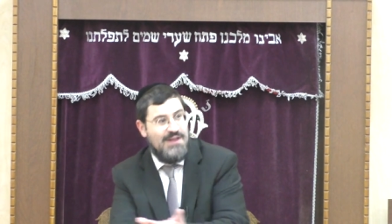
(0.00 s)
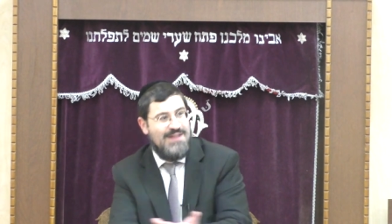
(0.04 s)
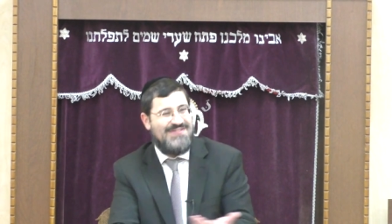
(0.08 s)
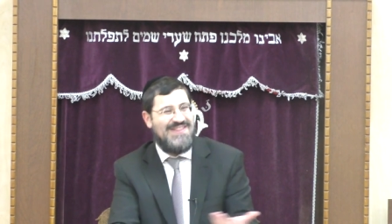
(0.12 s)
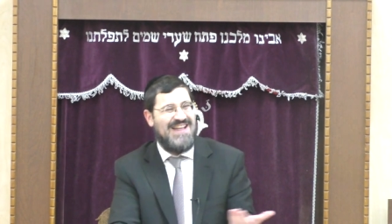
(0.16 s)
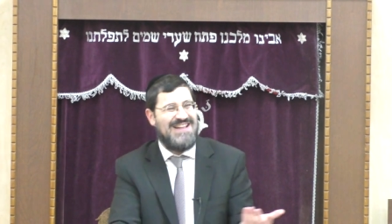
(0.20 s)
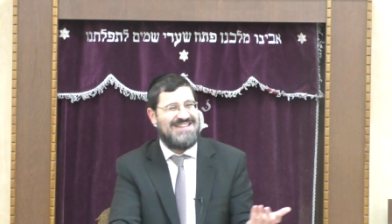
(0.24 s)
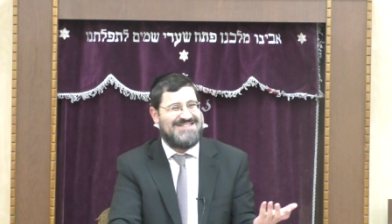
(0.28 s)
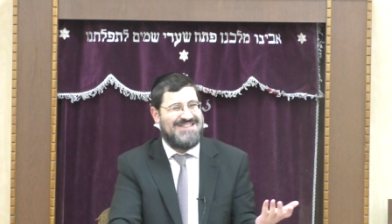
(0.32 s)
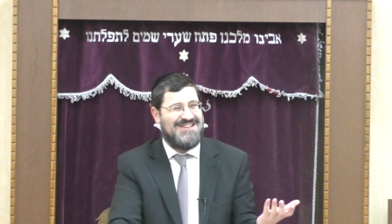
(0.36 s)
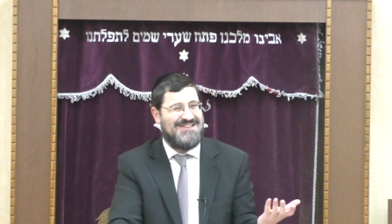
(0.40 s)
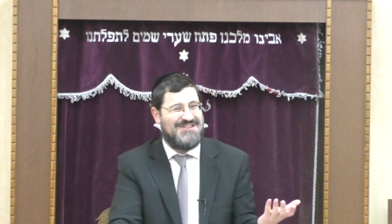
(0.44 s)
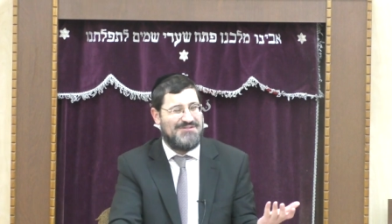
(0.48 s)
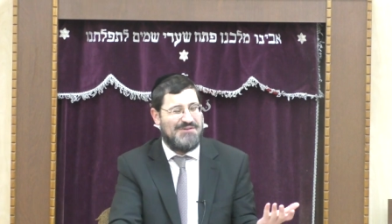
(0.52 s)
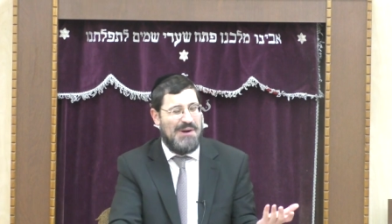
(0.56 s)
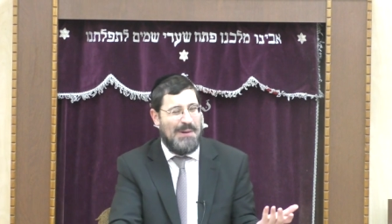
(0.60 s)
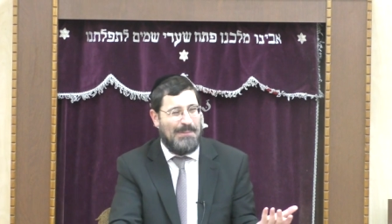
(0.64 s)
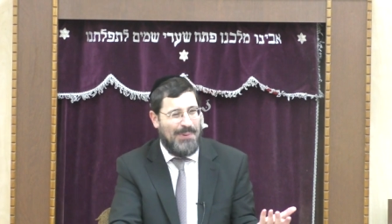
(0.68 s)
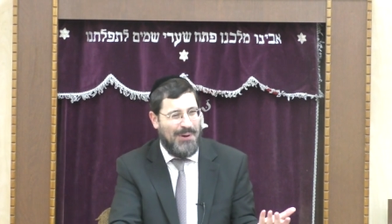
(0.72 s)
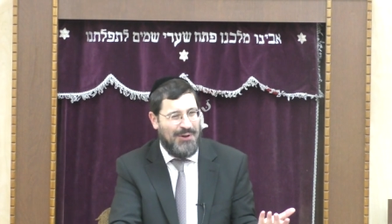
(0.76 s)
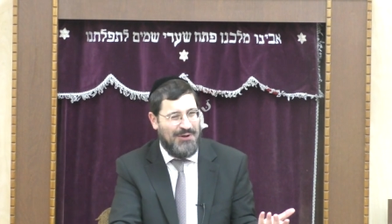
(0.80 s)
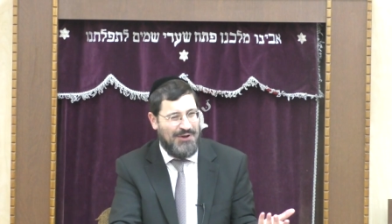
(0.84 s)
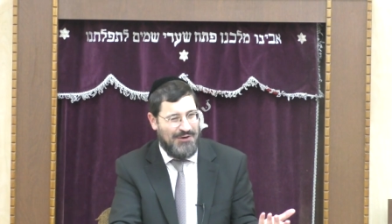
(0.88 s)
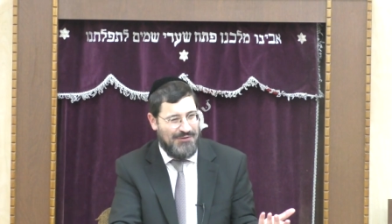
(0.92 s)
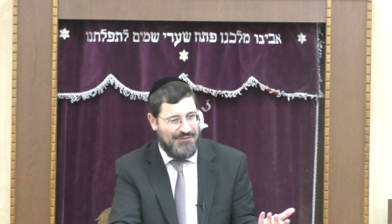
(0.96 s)
That's the
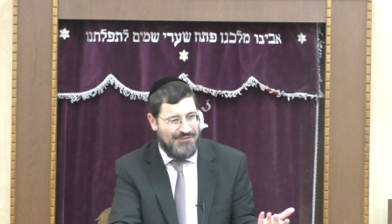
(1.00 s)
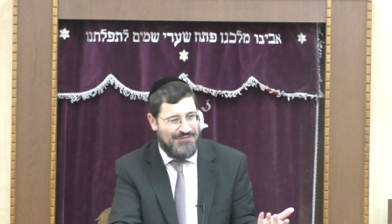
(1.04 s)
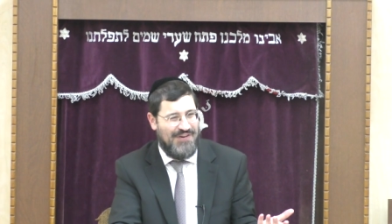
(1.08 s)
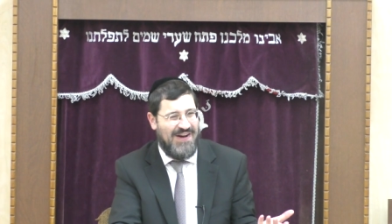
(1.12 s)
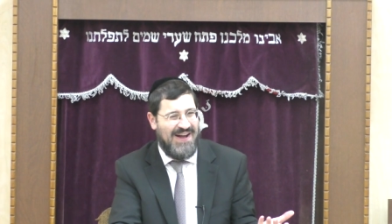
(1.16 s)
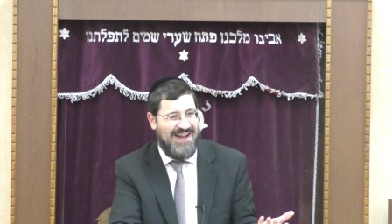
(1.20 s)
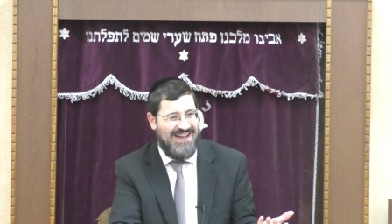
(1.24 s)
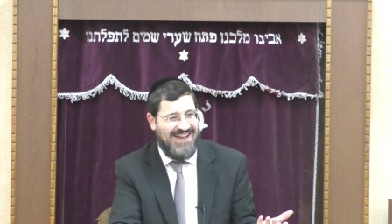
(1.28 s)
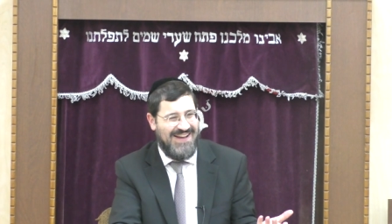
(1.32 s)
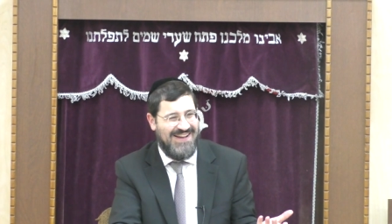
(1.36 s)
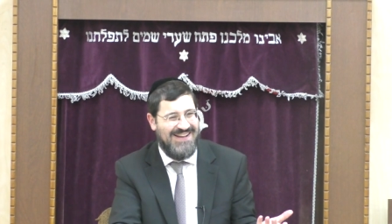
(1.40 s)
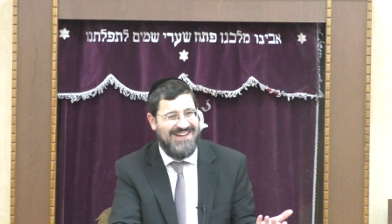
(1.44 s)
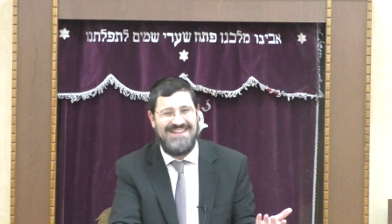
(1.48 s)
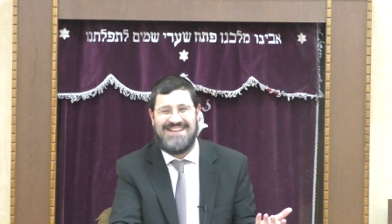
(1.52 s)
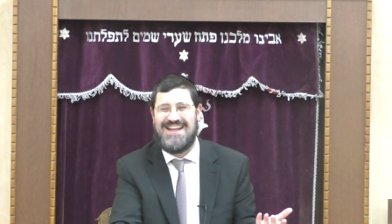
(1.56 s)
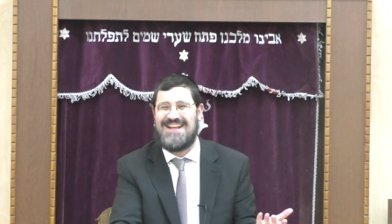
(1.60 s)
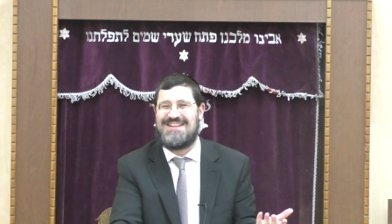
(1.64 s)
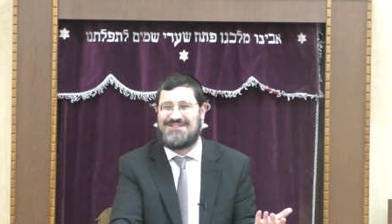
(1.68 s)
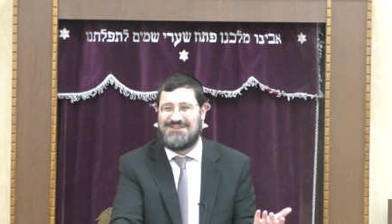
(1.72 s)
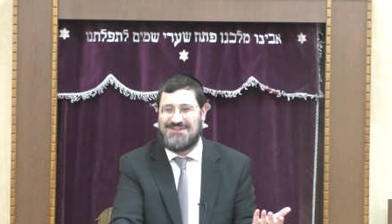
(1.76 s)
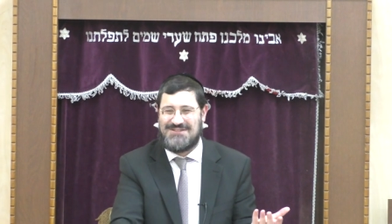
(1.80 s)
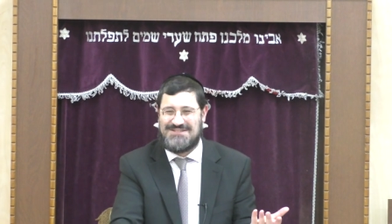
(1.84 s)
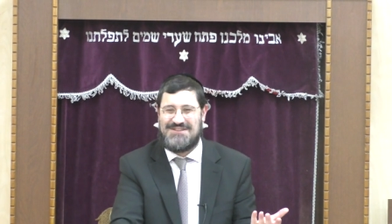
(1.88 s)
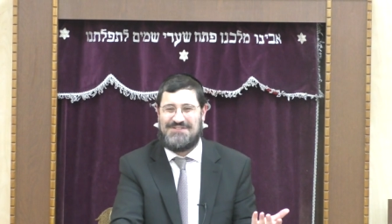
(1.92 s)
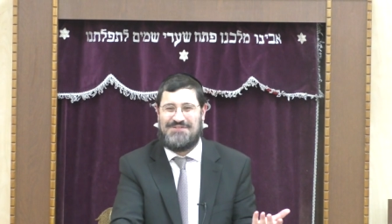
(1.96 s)
da'rabanan fire.
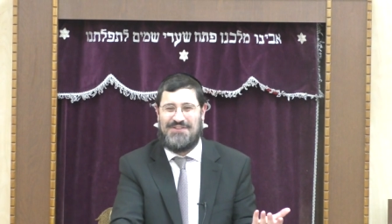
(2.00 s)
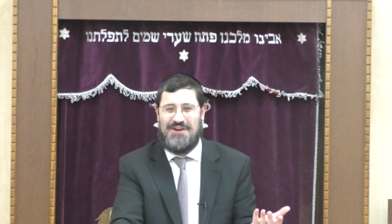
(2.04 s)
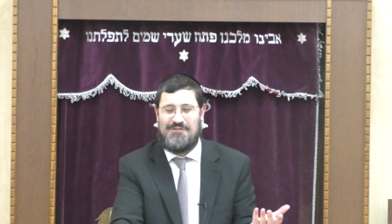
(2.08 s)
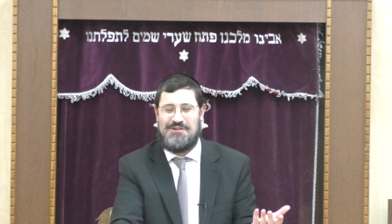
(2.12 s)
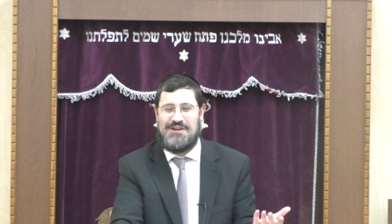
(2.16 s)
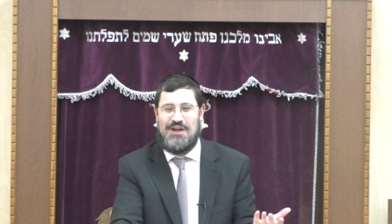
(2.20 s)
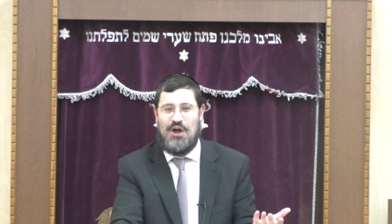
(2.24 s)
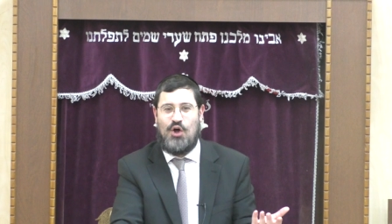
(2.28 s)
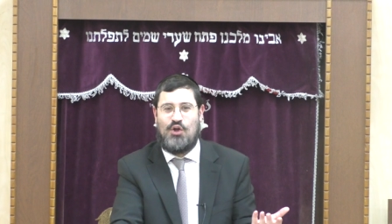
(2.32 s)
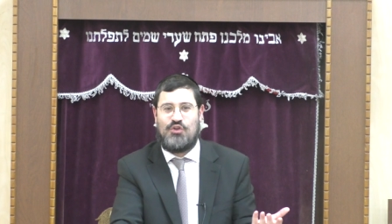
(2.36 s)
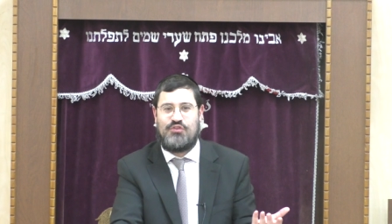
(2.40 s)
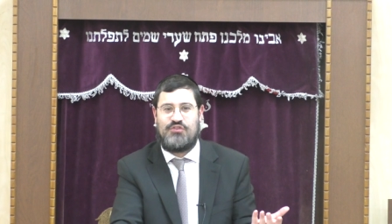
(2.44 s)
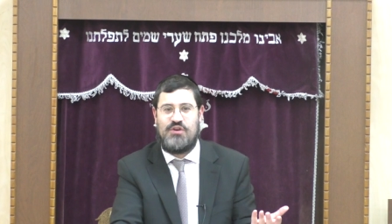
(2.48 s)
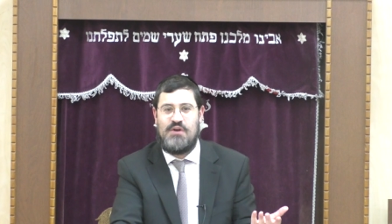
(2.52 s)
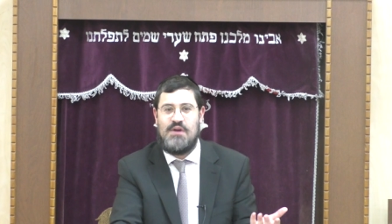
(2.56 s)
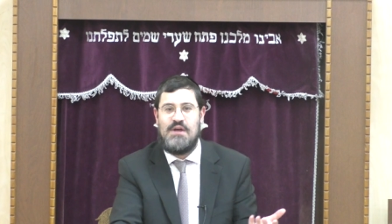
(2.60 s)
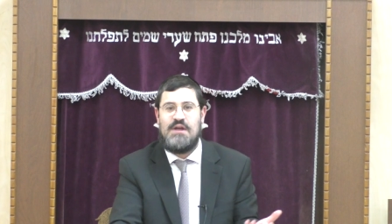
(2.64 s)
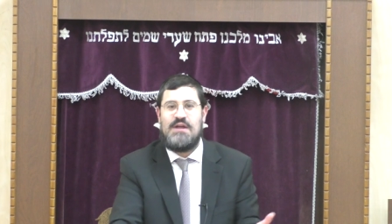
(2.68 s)
That's also very hot.